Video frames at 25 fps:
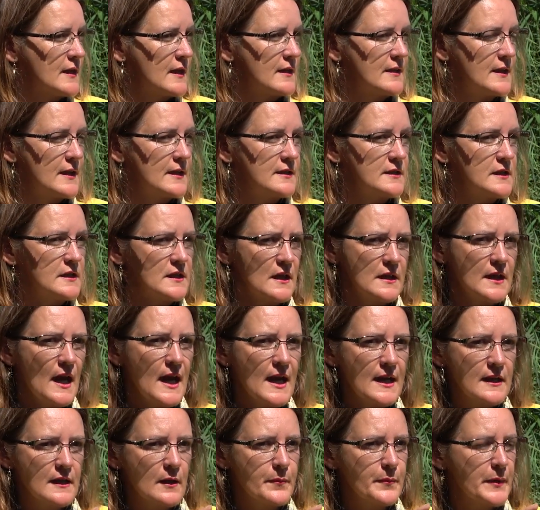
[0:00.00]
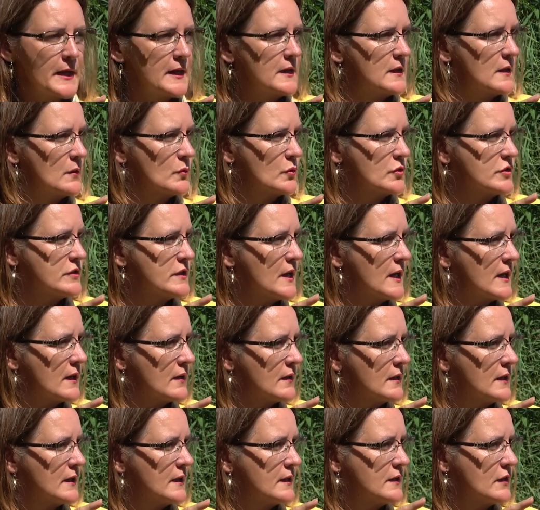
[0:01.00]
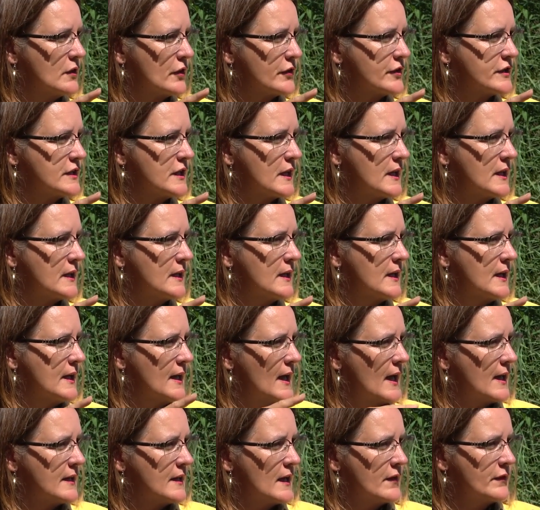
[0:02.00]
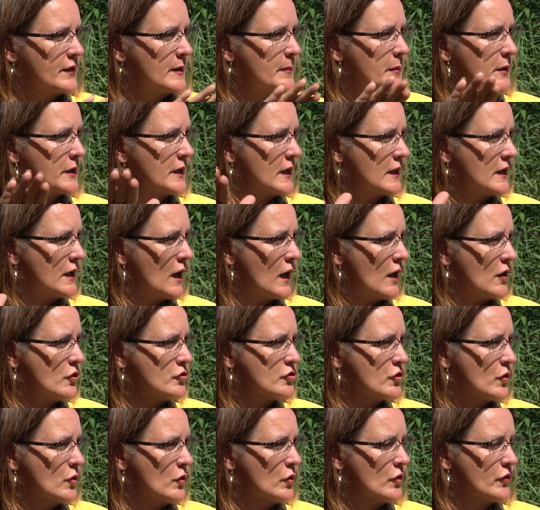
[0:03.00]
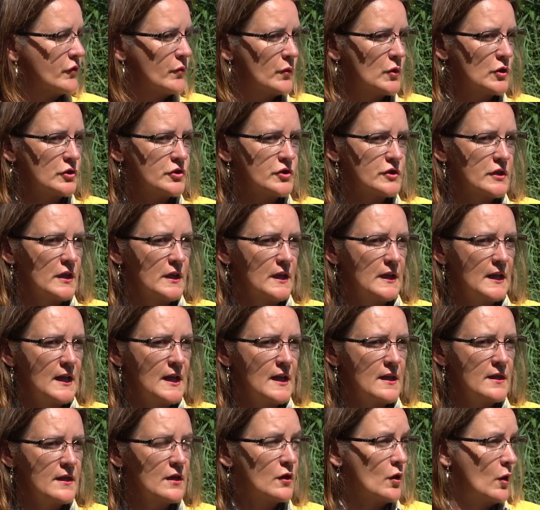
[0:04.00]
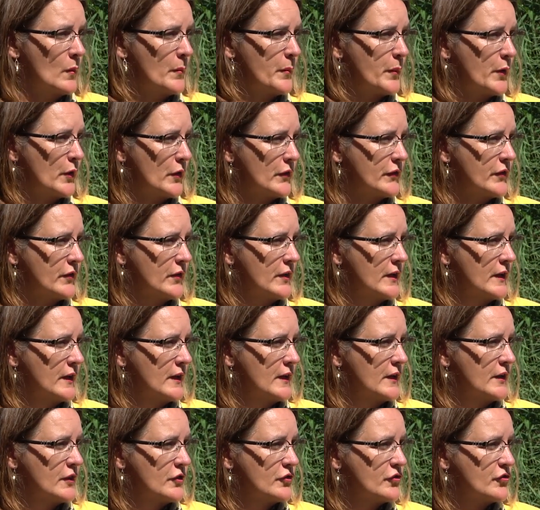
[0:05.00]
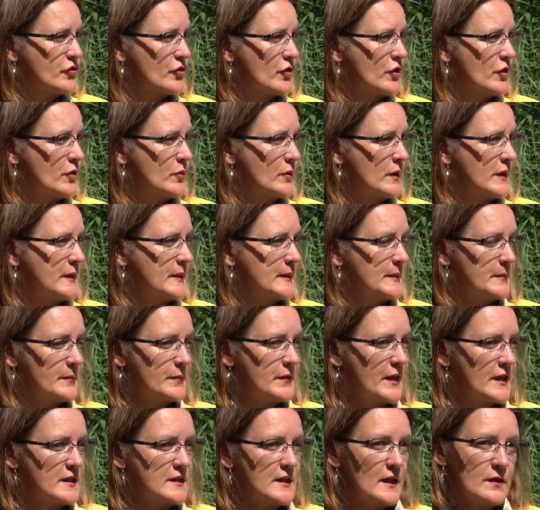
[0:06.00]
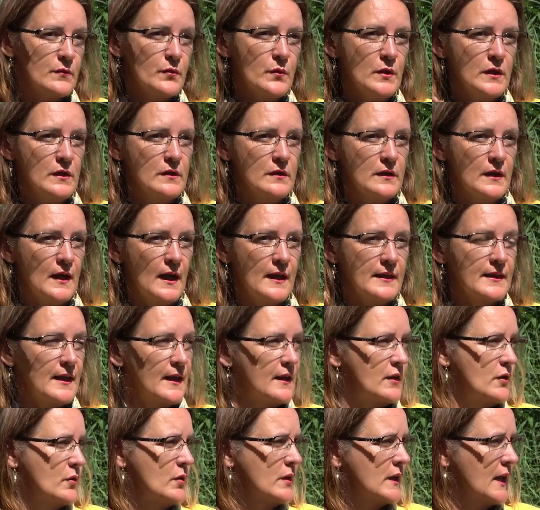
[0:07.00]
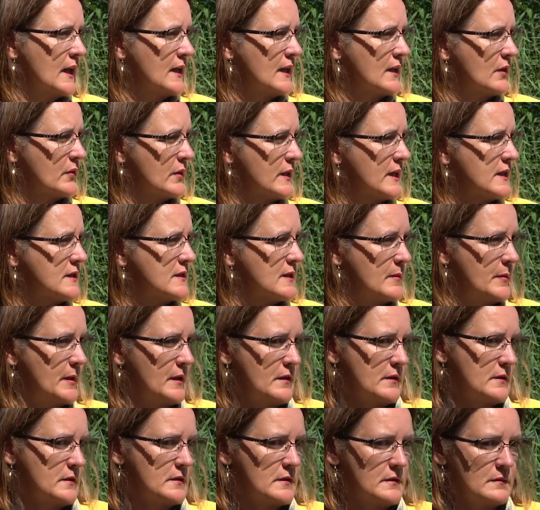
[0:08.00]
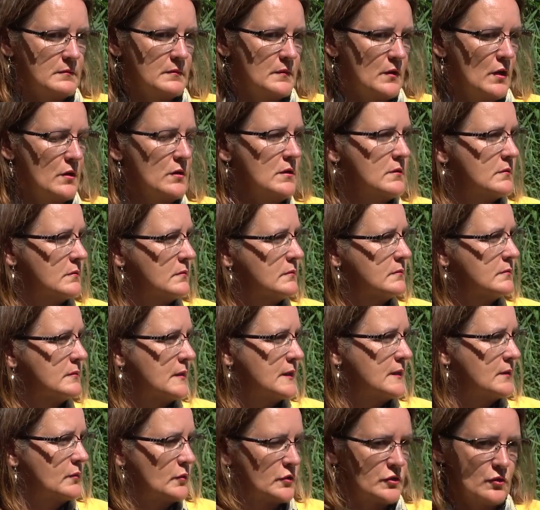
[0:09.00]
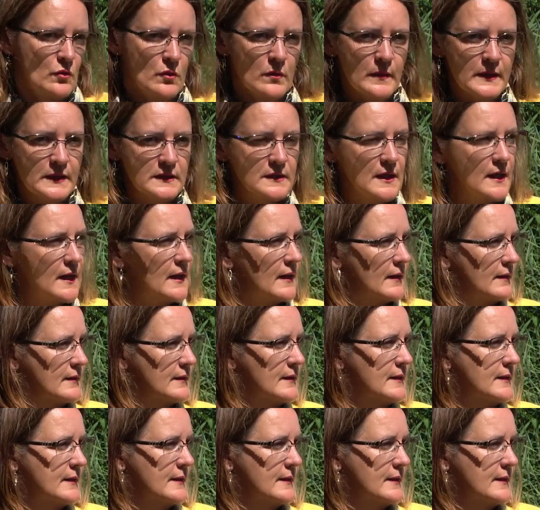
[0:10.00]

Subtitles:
And then she said, hey, that painting was there the other day. And everybody in the household was in the complot. So they said, well, I think you're getting crazy, because no, it was always there.